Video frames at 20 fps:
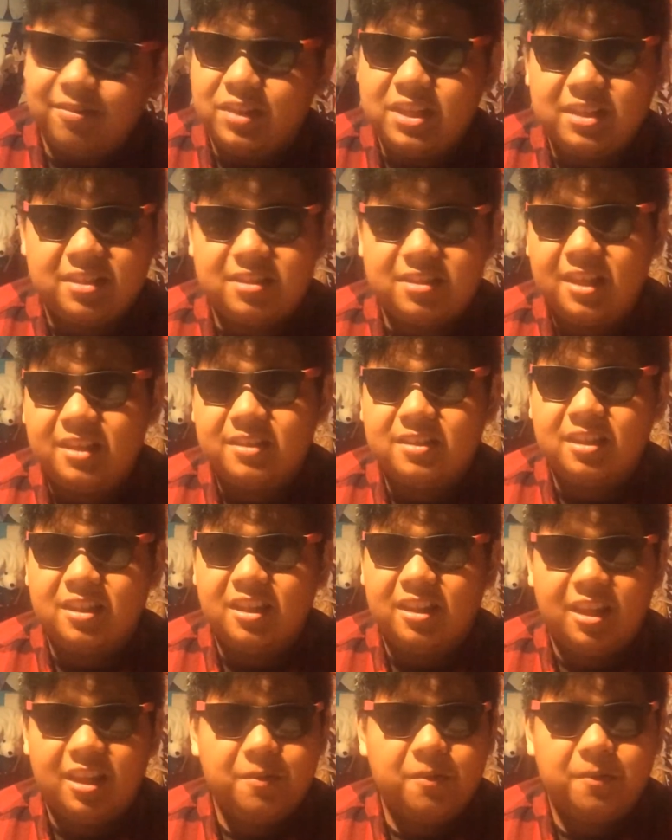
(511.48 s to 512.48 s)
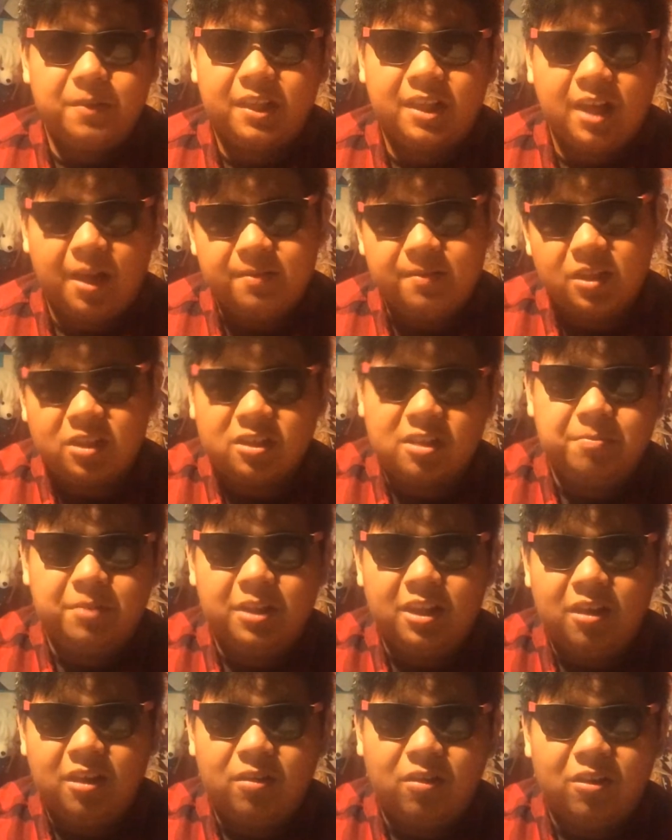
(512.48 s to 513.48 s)
this season, then leave it in the comment section
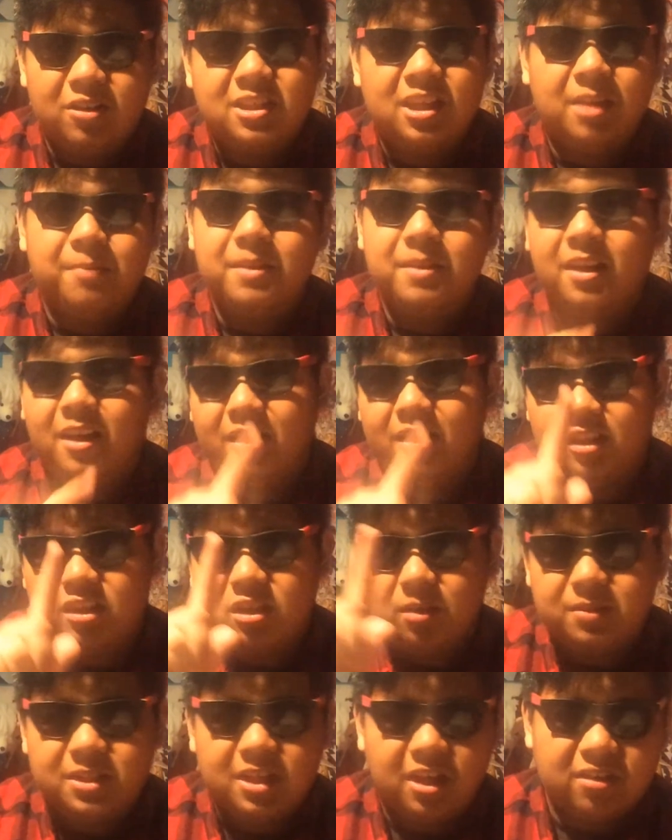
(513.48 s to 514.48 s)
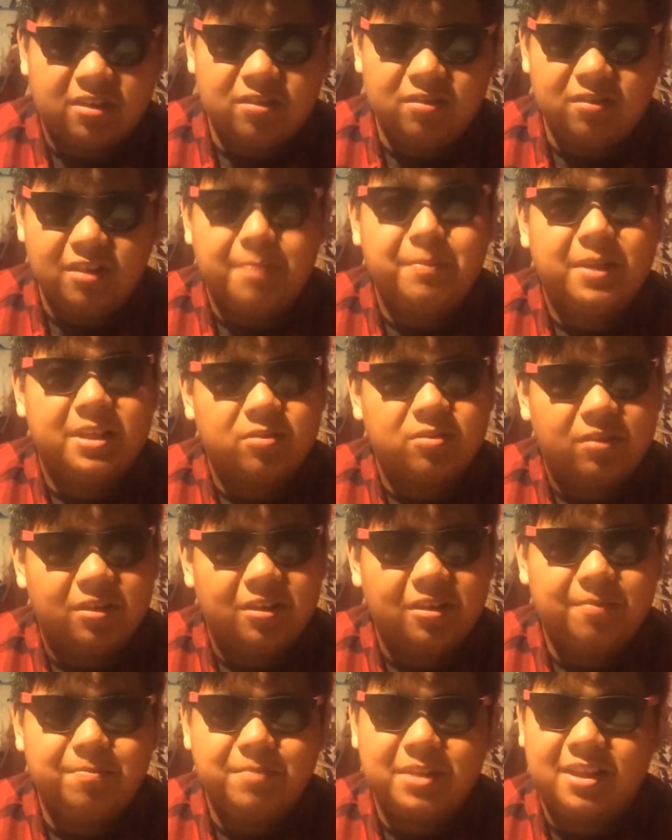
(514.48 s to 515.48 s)
below, or tell me on the Dotaku at my
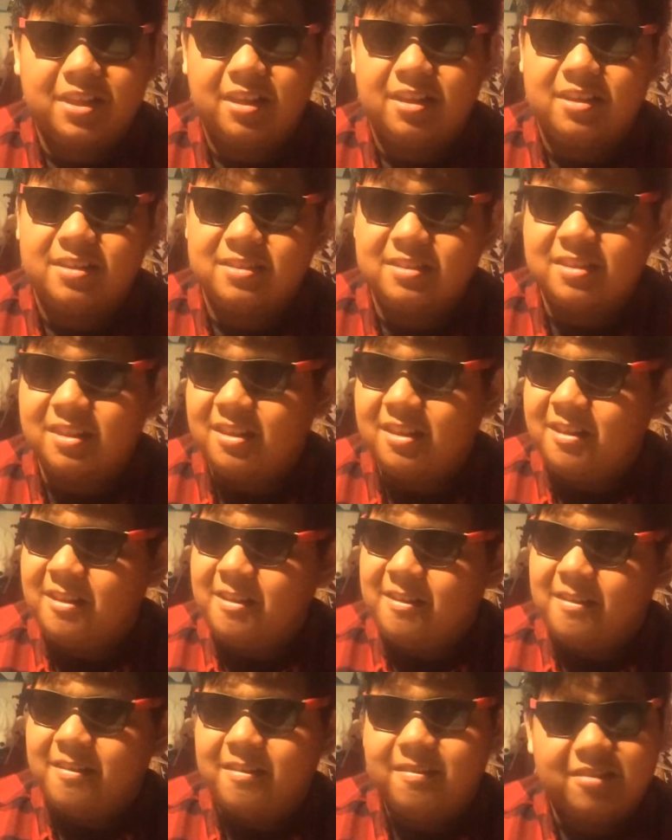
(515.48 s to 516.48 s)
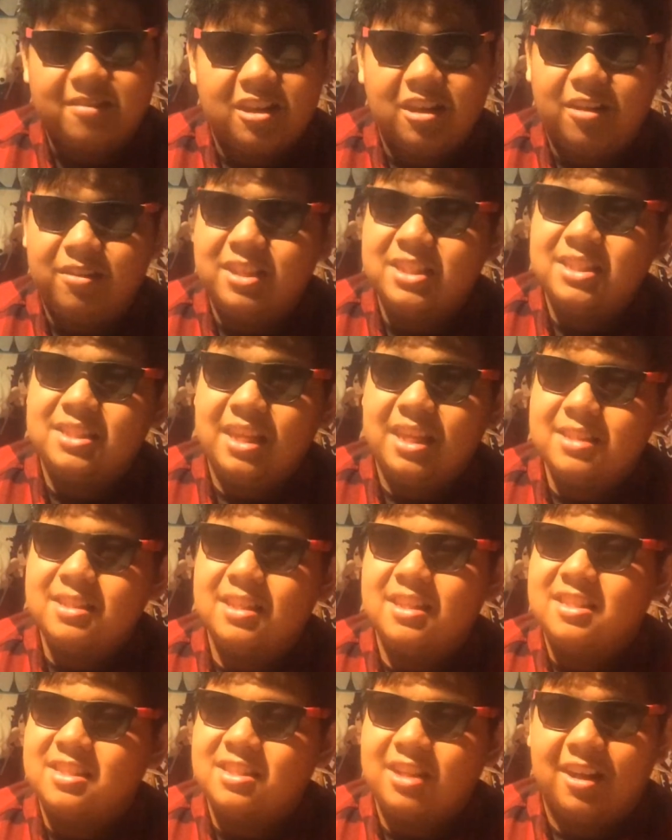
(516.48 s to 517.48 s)
Twitter, because this
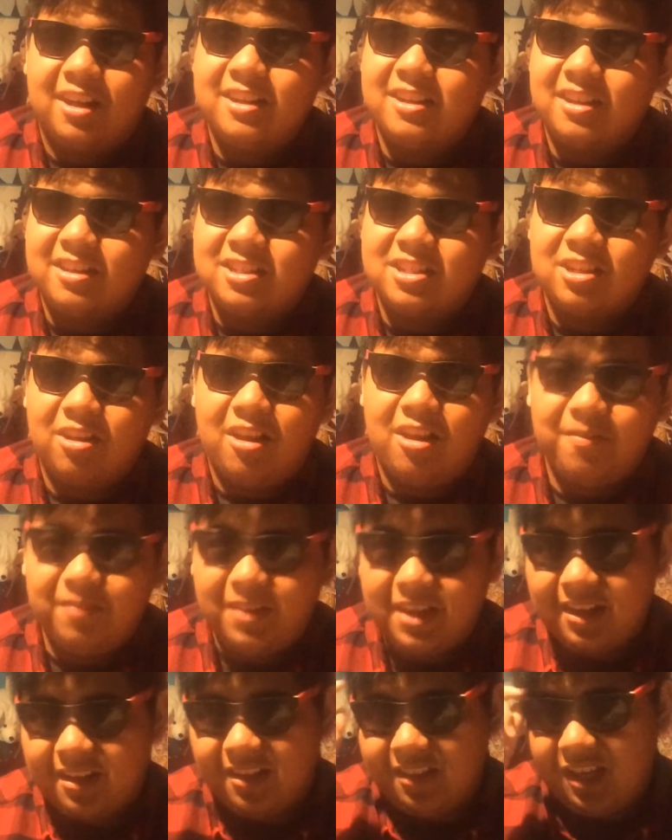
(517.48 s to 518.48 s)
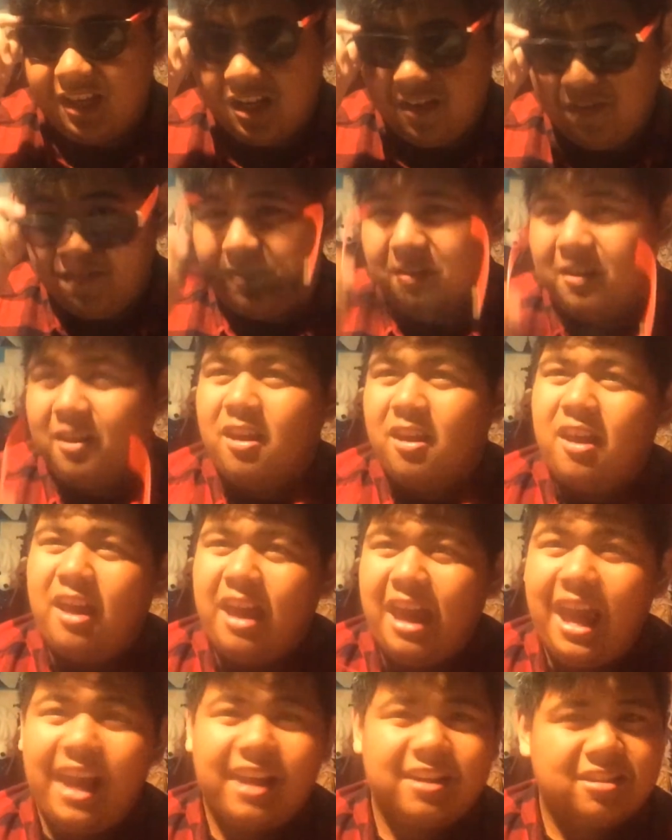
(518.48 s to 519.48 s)
season's starting to show off like a lot of
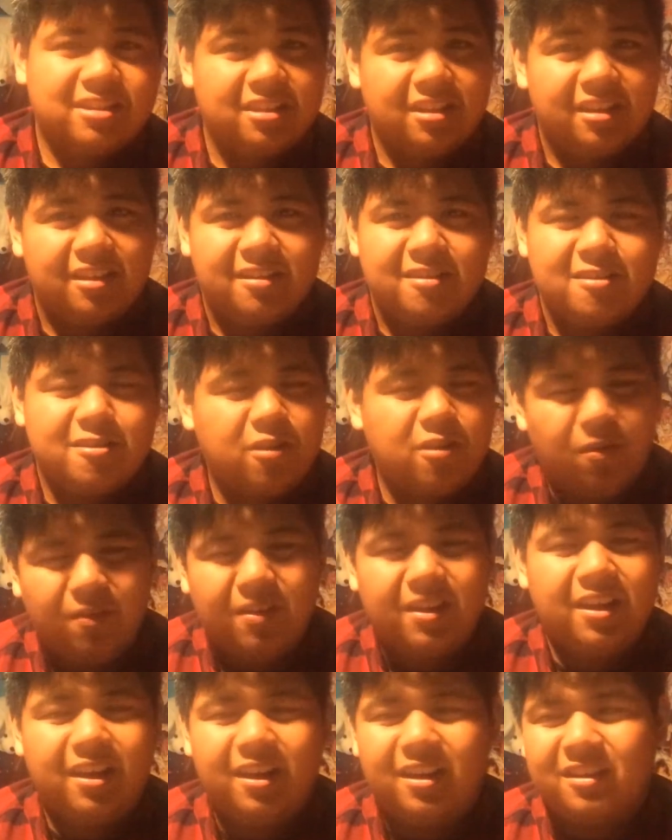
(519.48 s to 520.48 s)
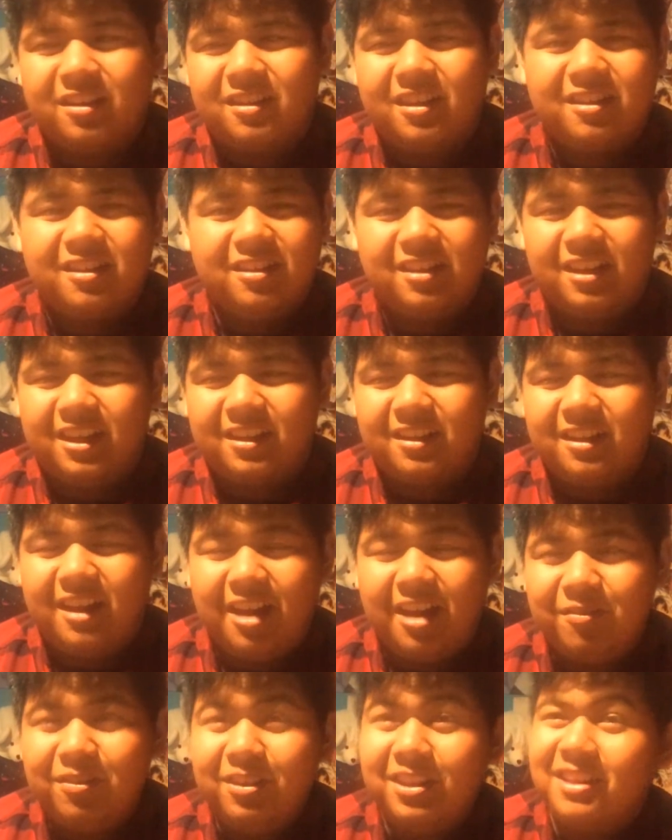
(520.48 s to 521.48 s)
action going on, and like
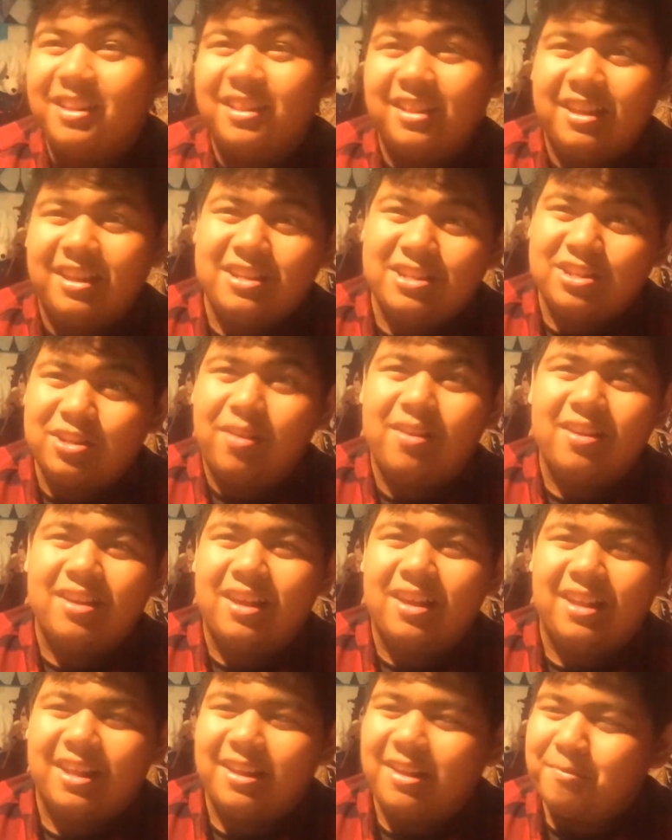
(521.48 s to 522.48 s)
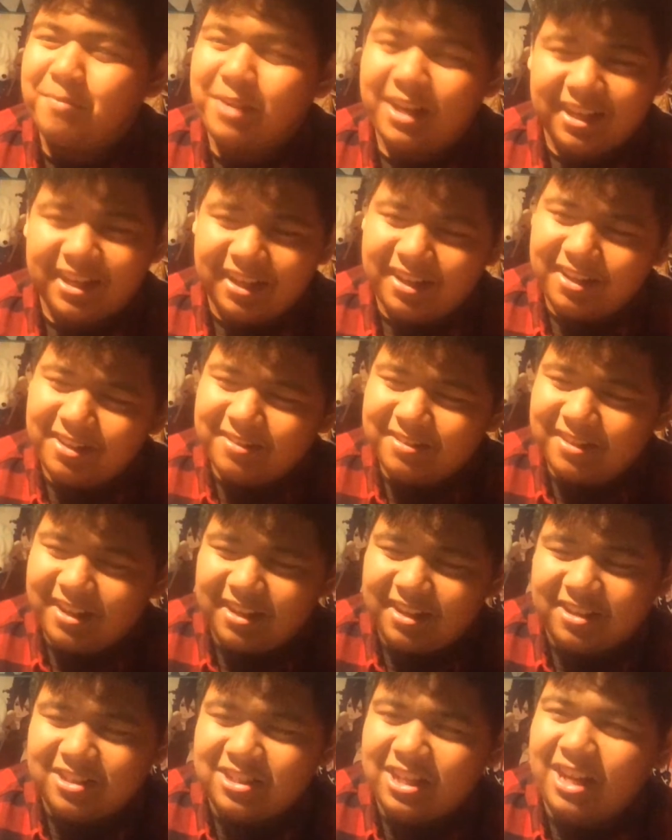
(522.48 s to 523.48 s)
I really enjoy it. I got
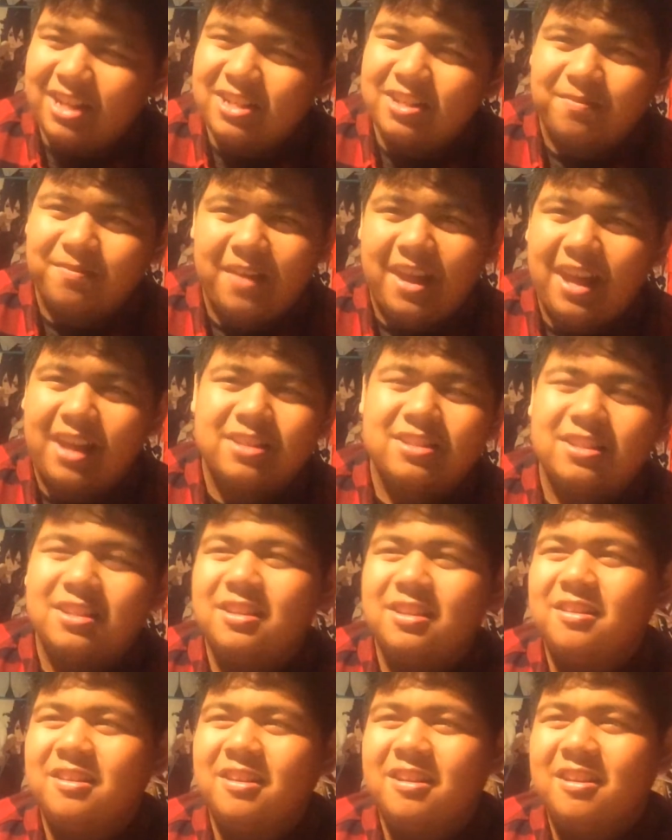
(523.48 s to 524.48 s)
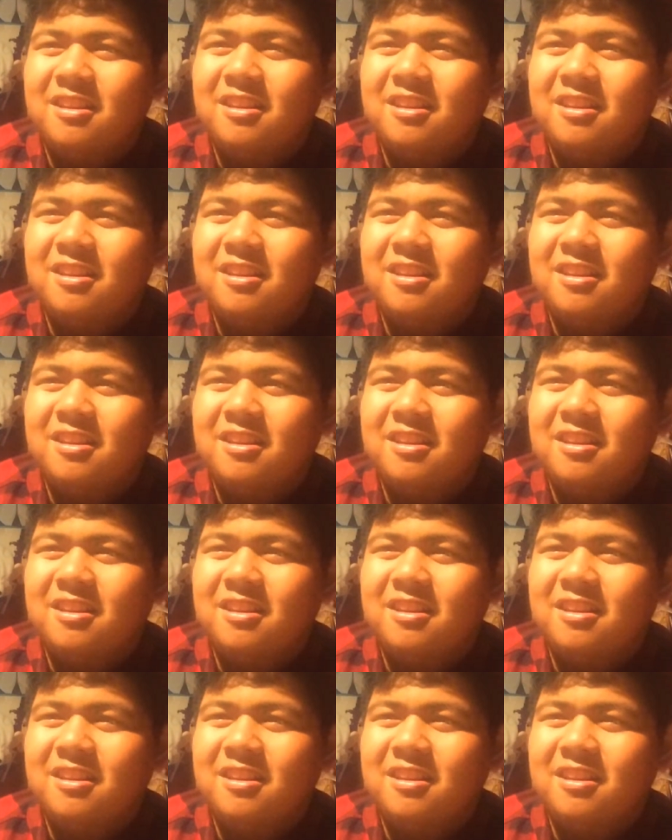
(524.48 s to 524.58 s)
like a change of action